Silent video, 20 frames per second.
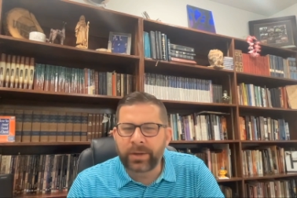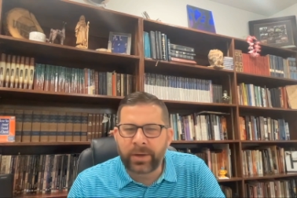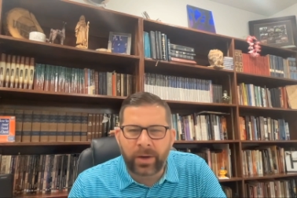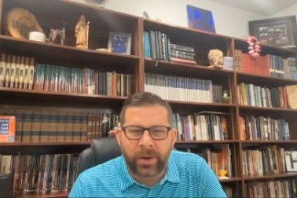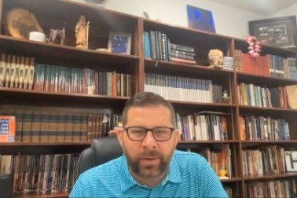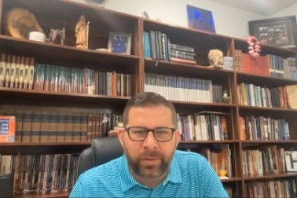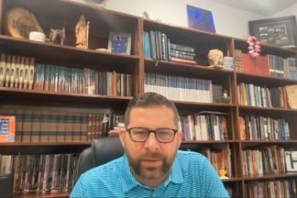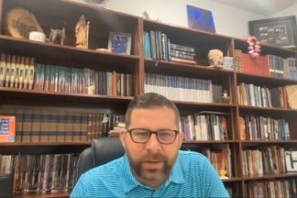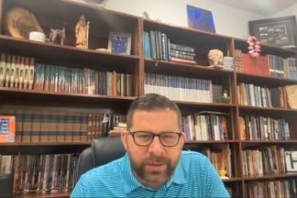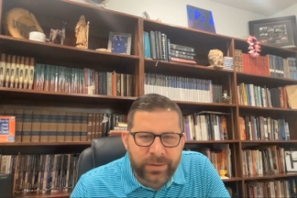You
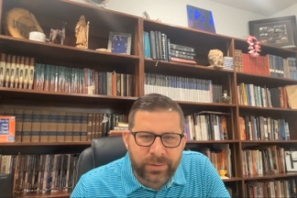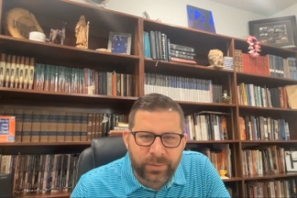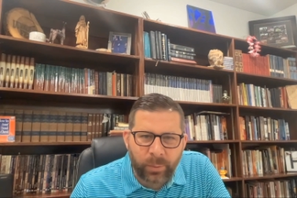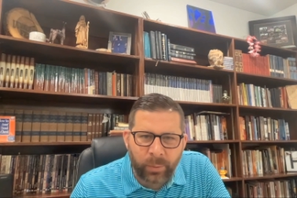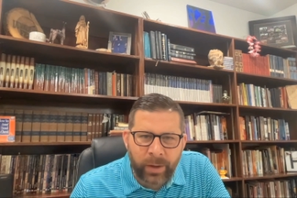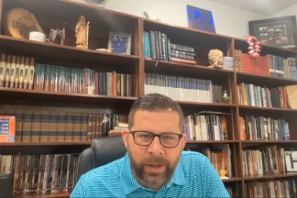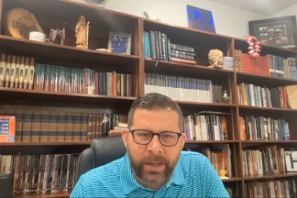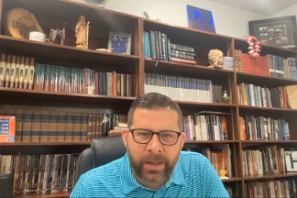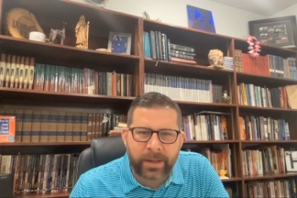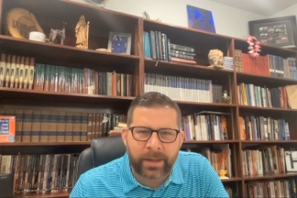know, this
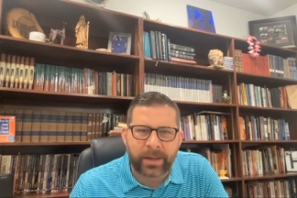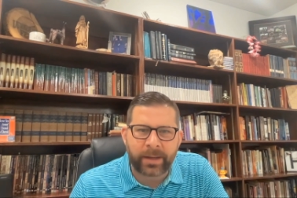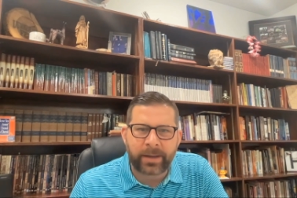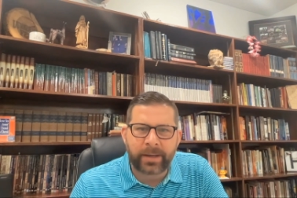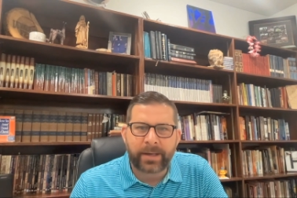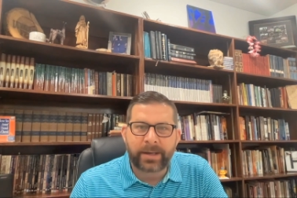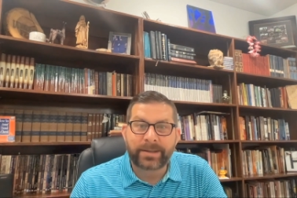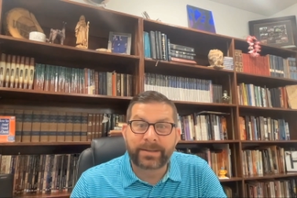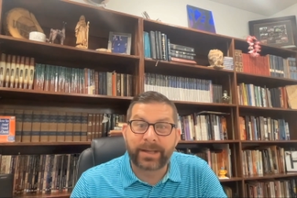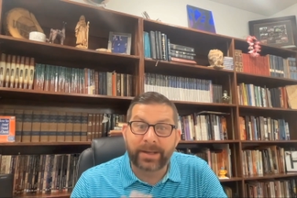week,
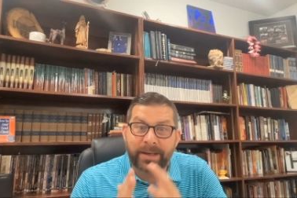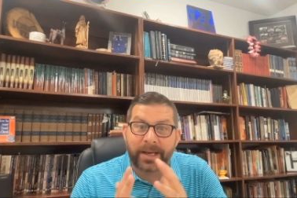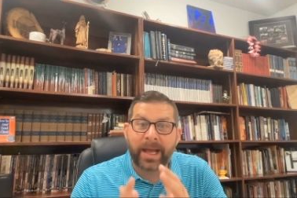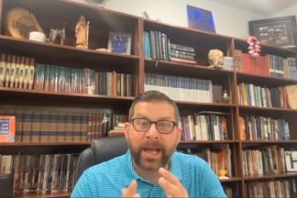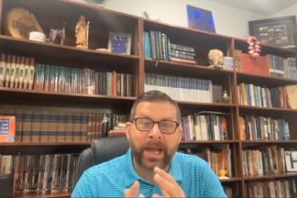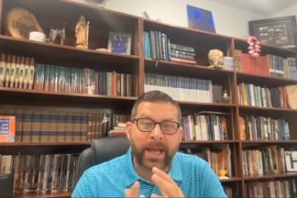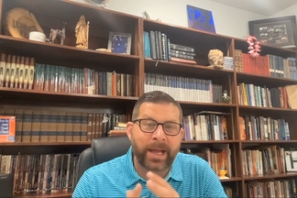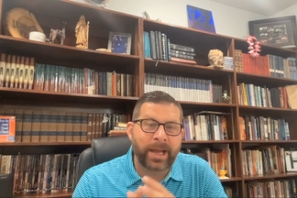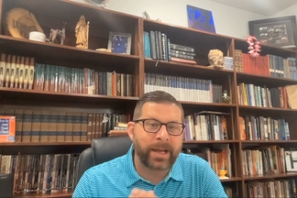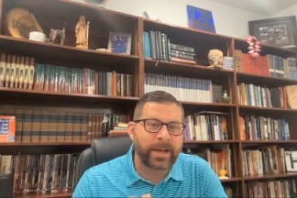
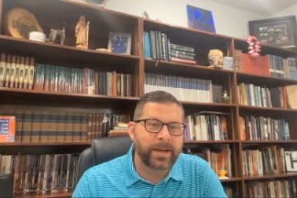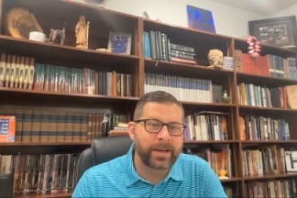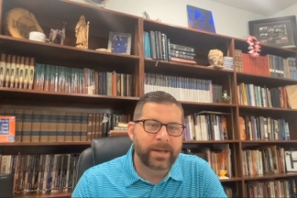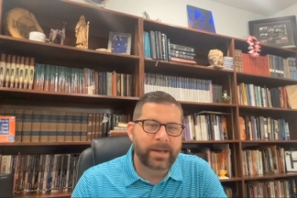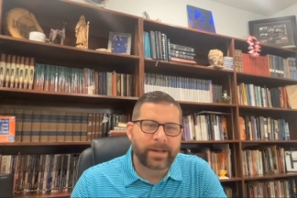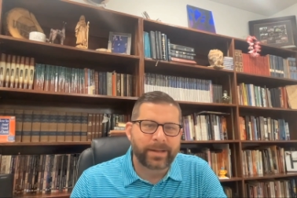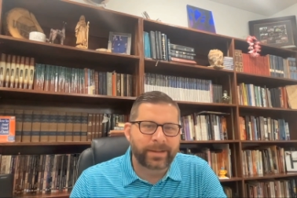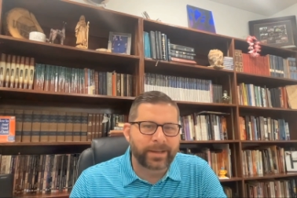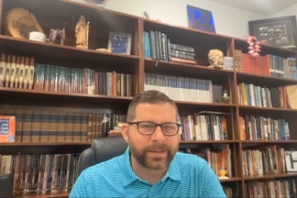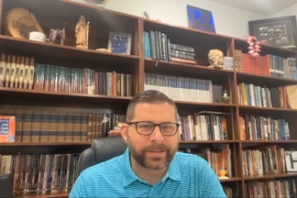today,
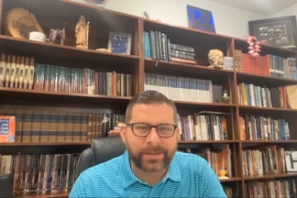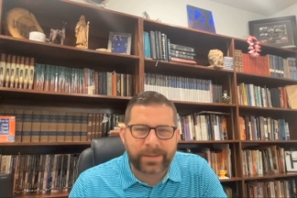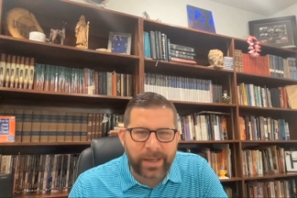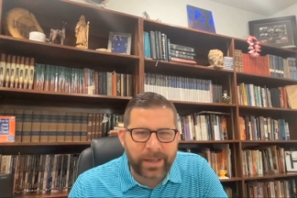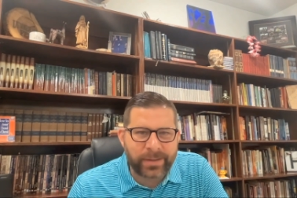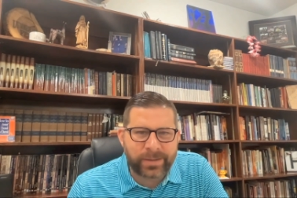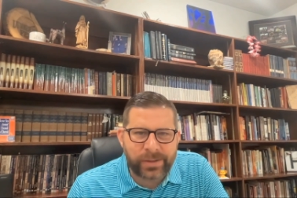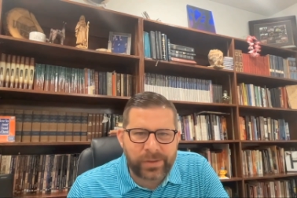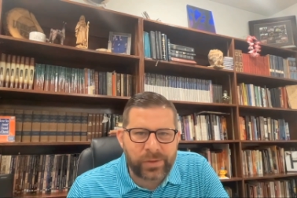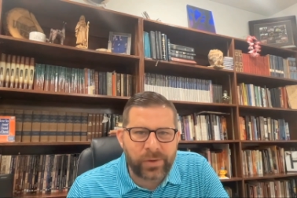this
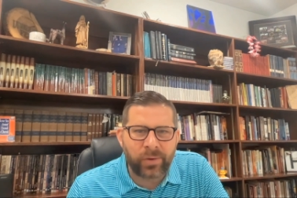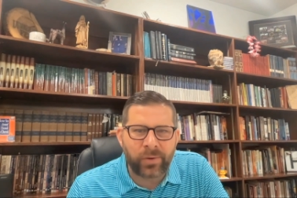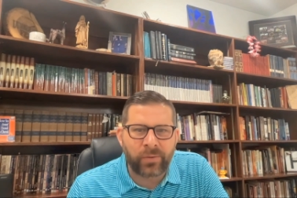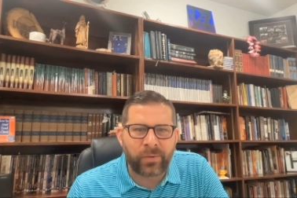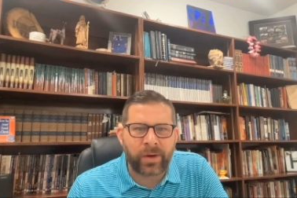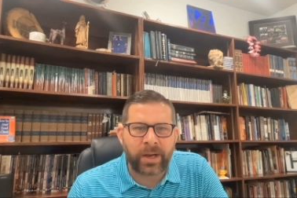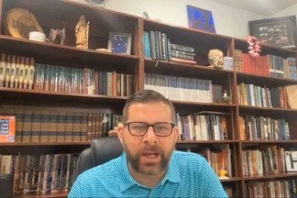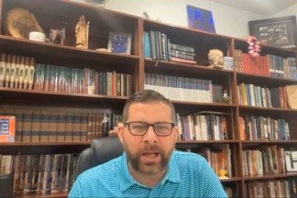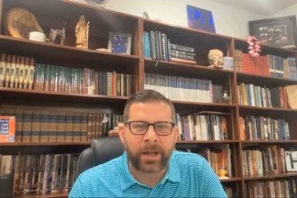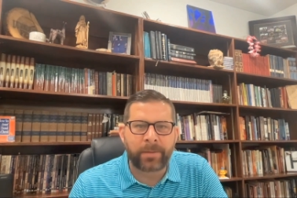season
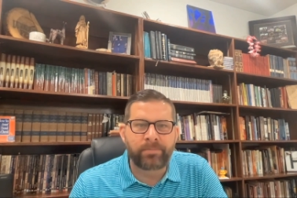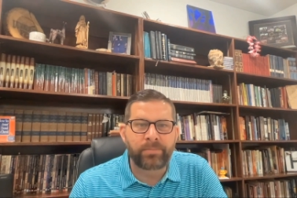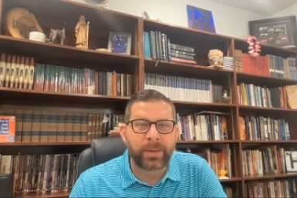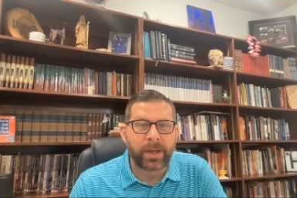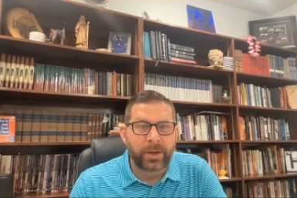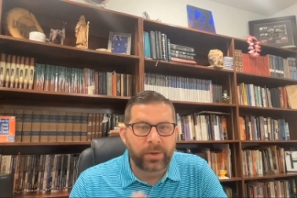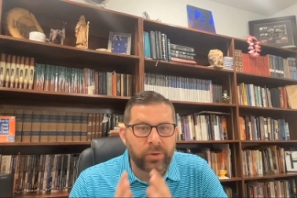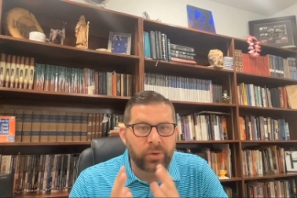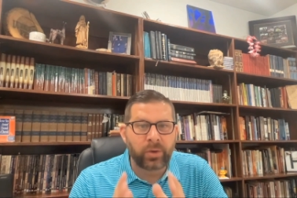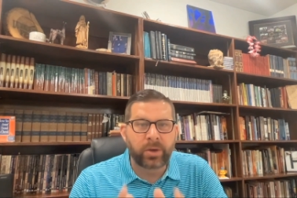you're in,
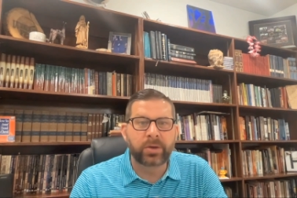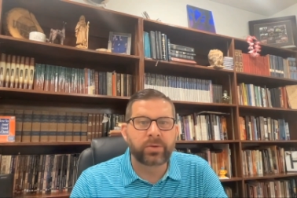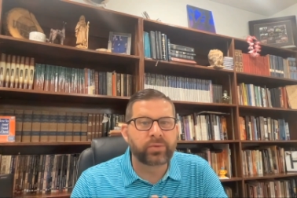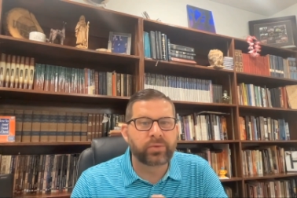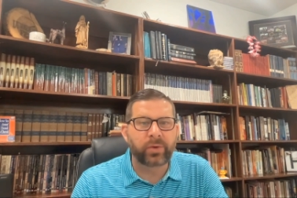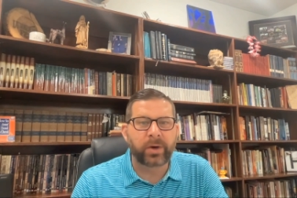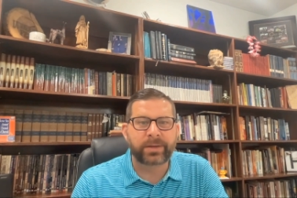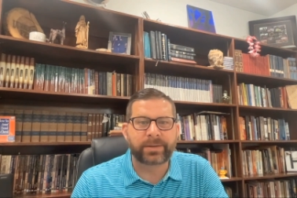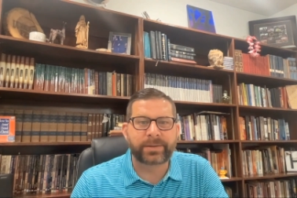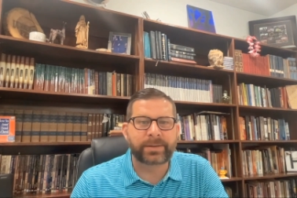you can
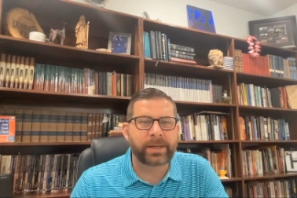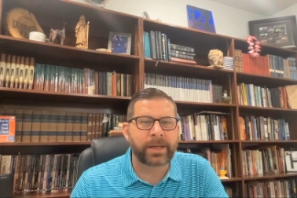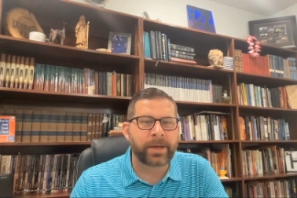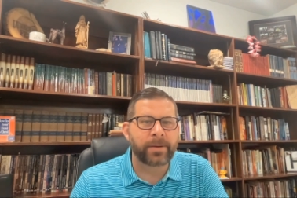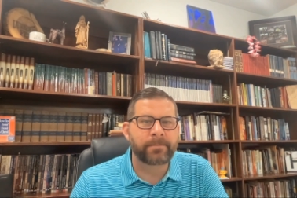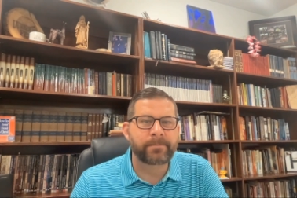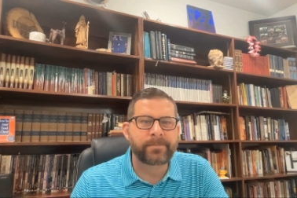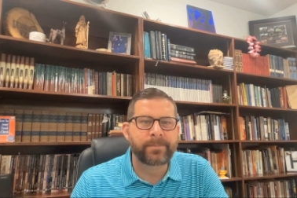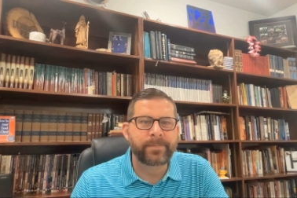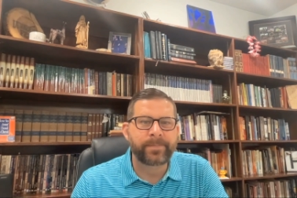trust
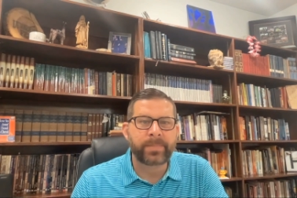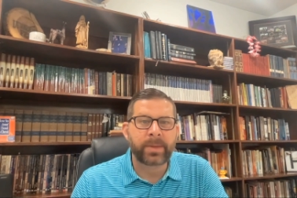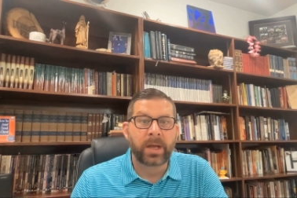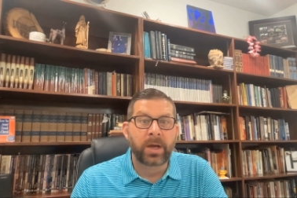Him.